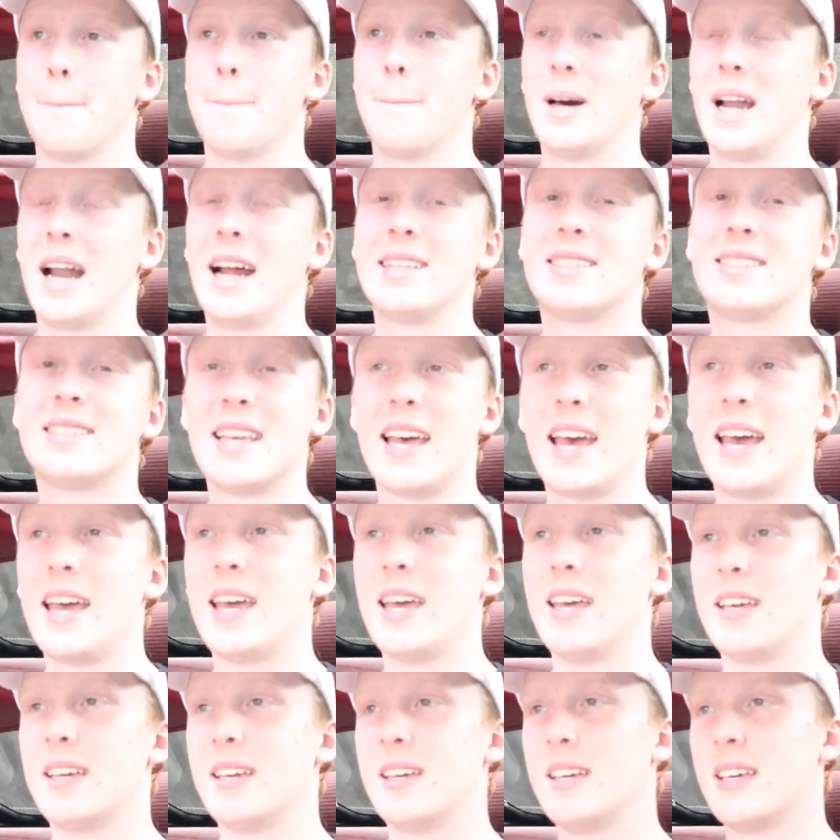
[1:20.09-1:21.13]
But I'd
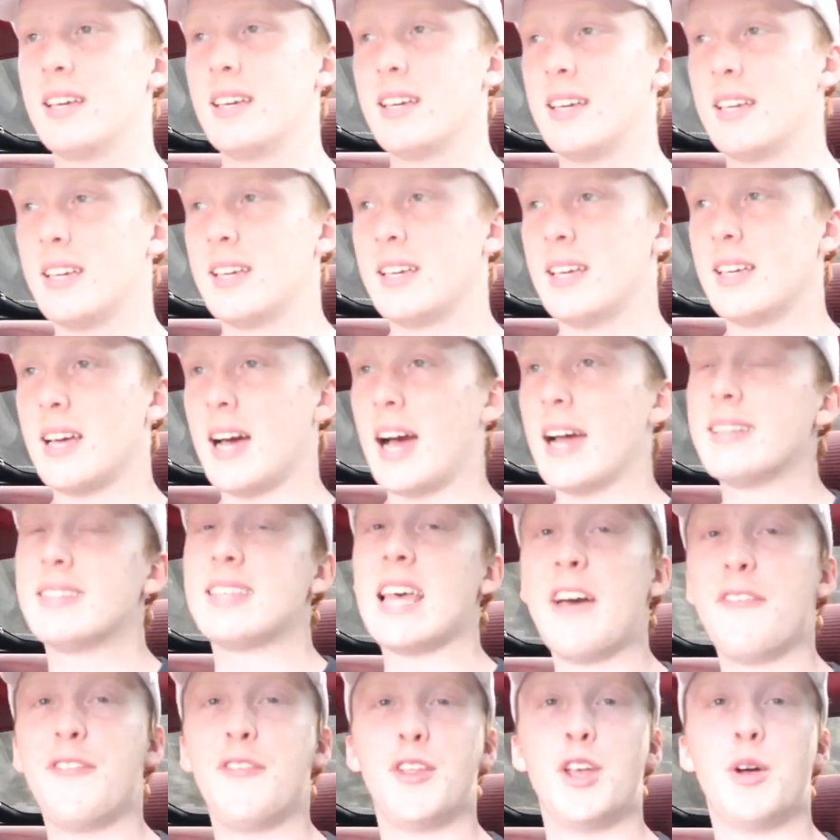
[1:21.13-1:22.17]
say I
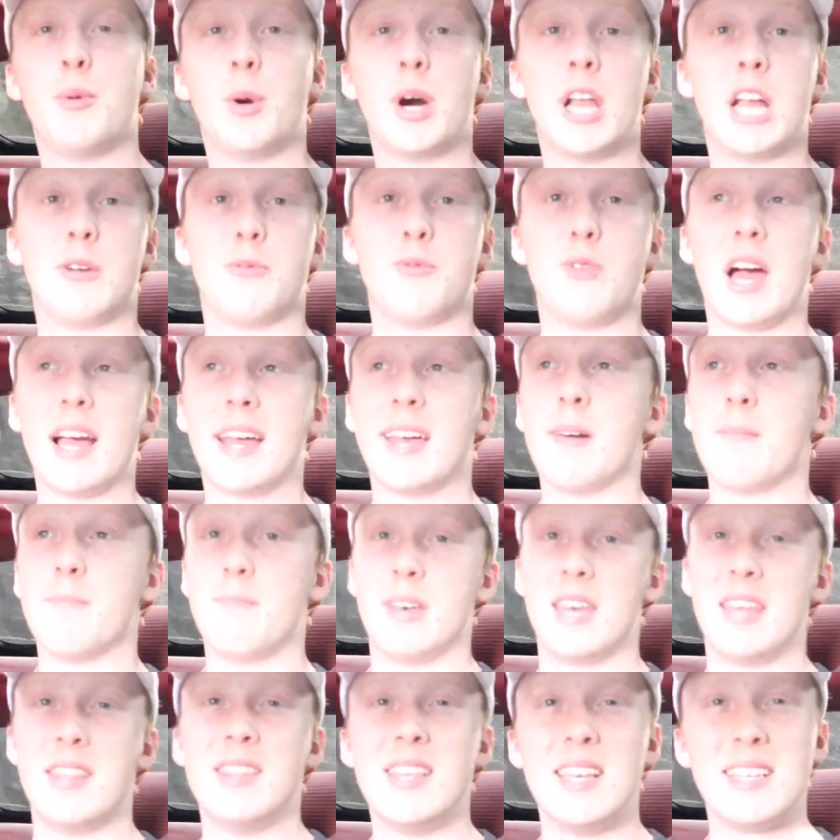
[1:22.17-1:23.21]
definitely wouldn't
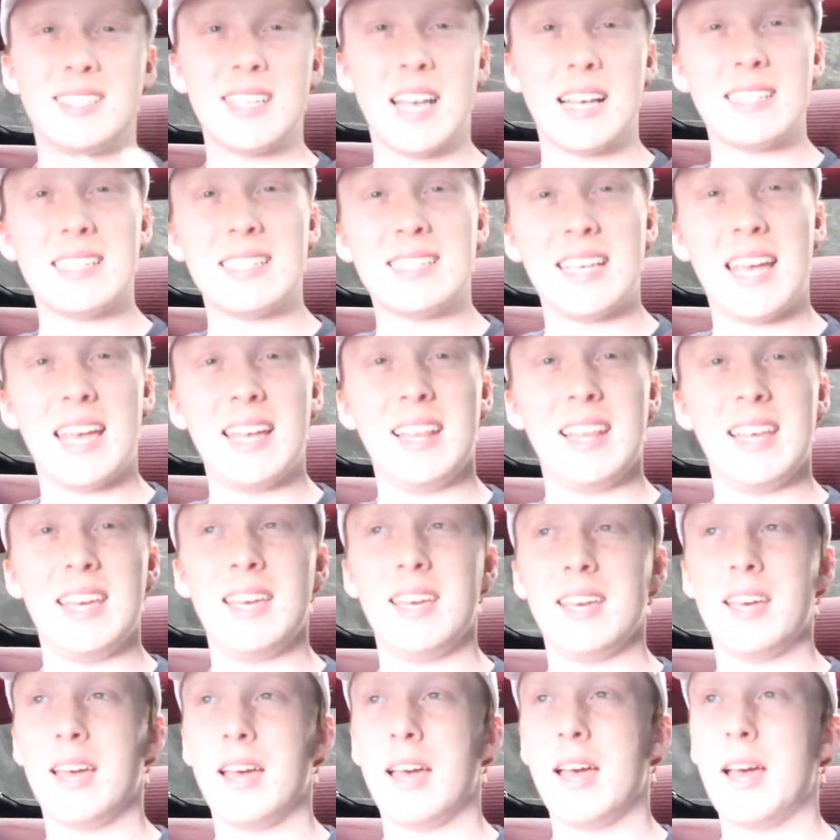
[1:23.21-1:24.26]
recommend this as a
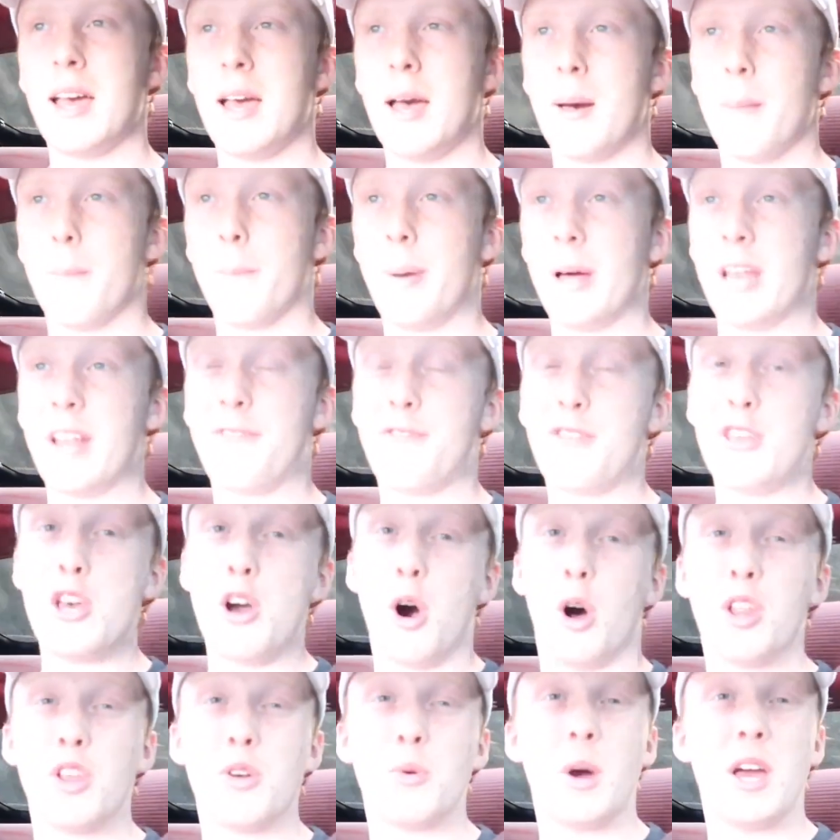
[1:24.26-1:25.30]
daily. But if
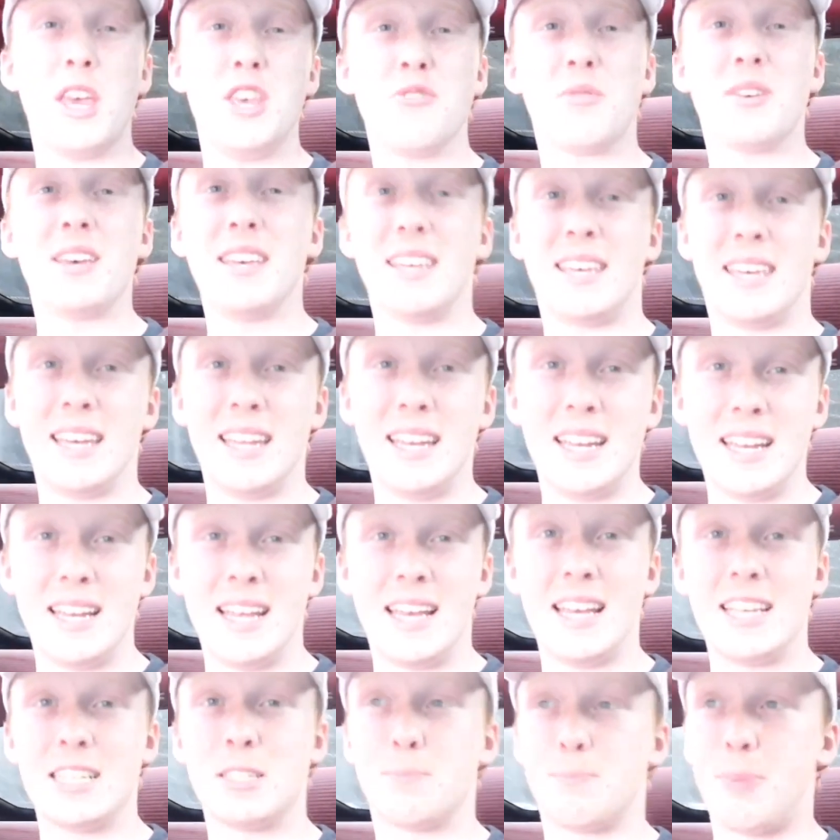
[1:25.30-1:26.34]
the only way you can get it
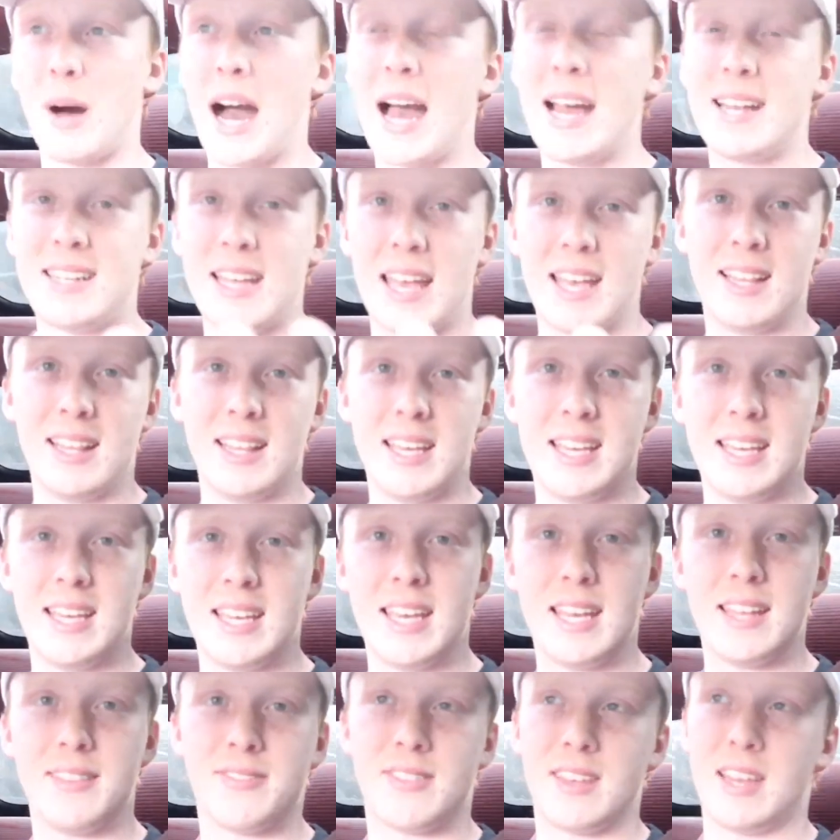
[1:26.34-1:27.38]
is by
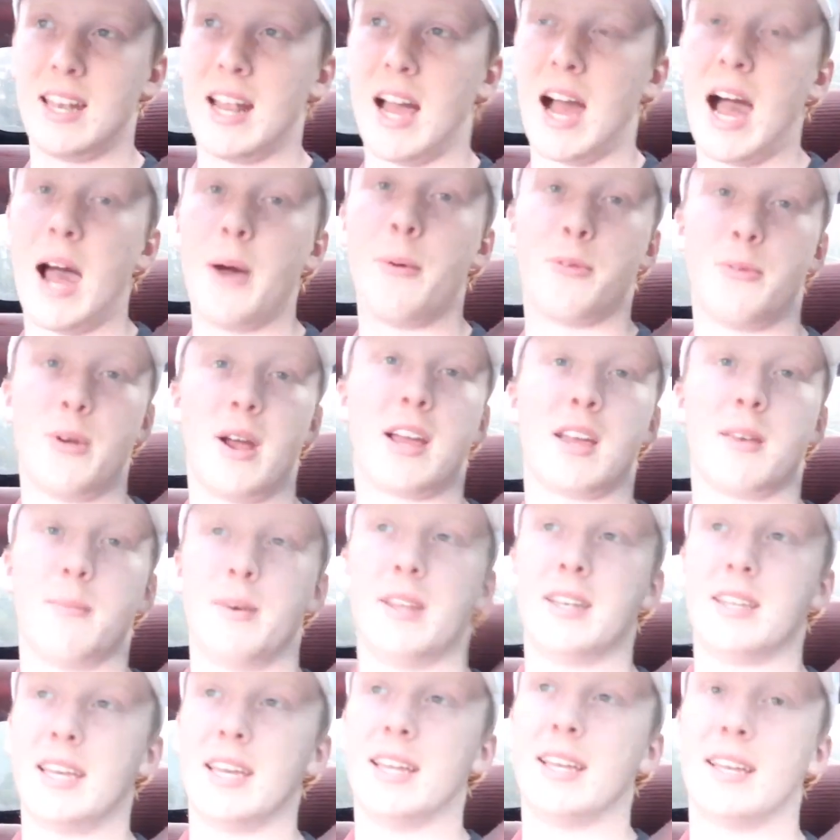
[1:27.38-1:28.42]
dailying it, then I would
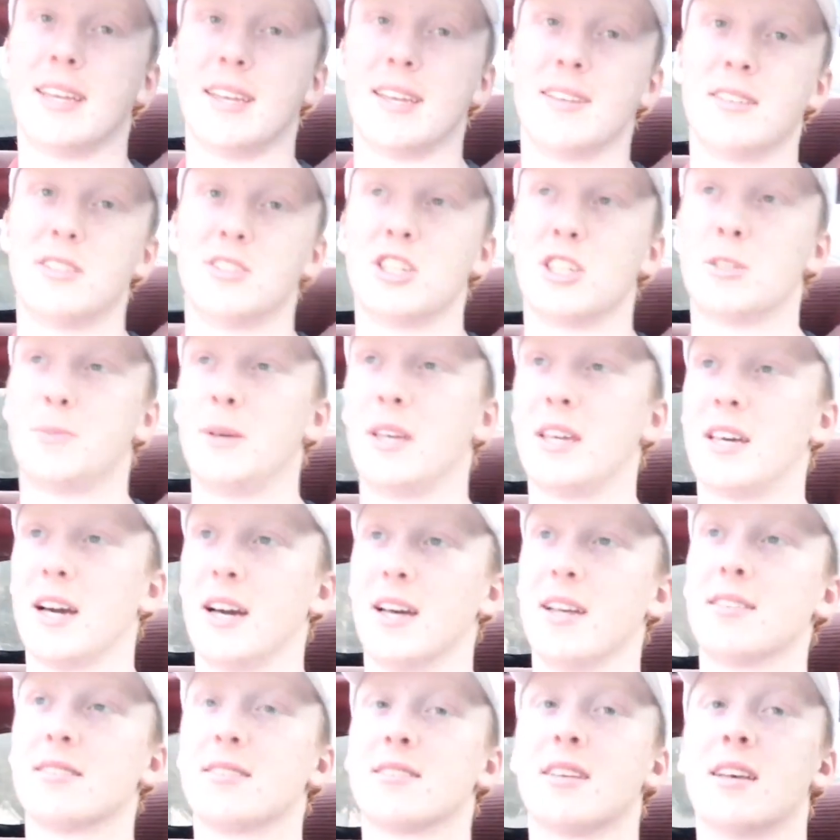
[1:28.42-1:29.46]
recommend getting it, just
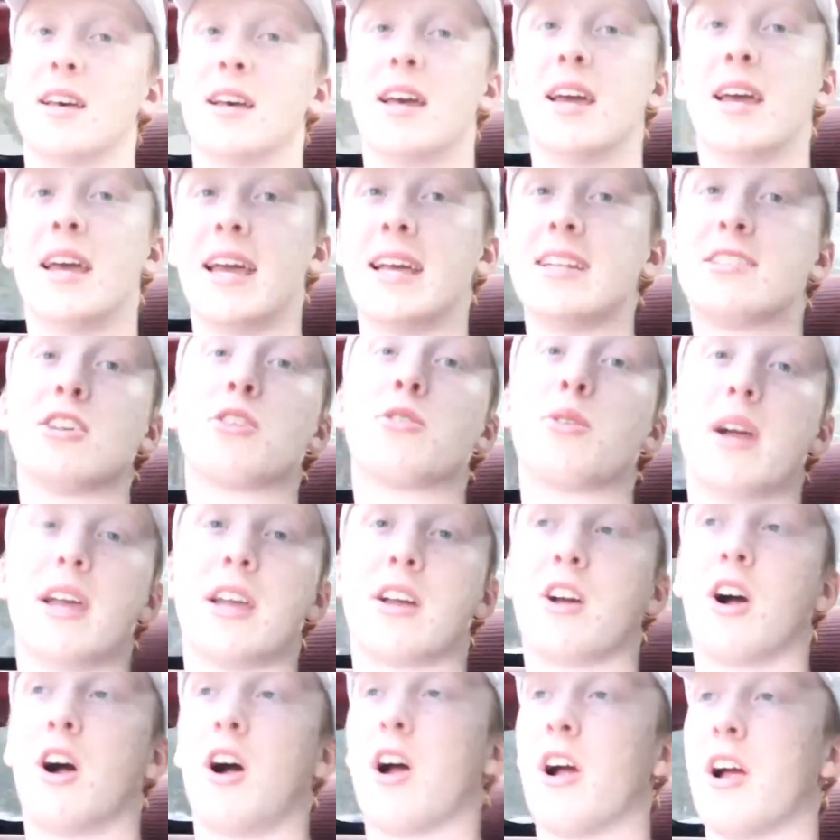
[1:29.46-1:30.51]
because it's a
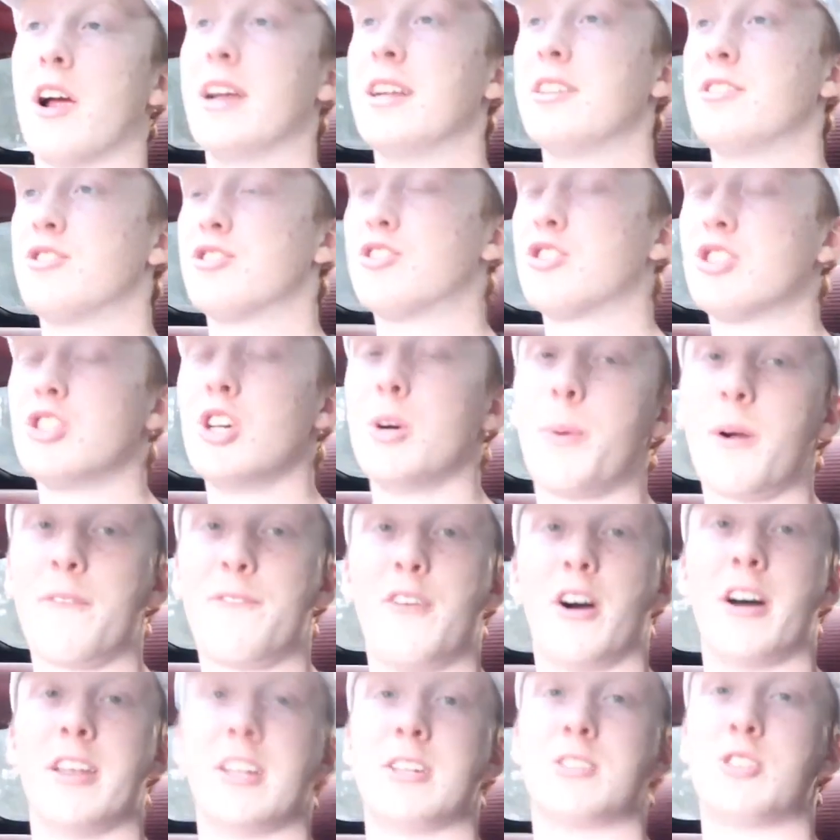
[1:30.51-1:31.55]
great car. It's super
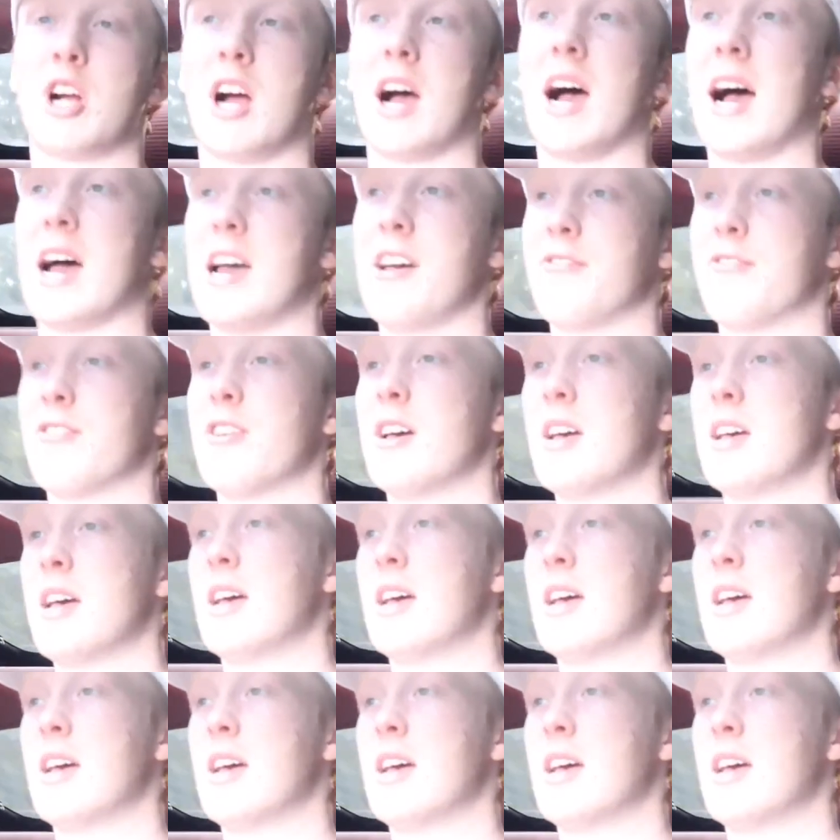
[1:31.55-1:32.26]
fun to drive.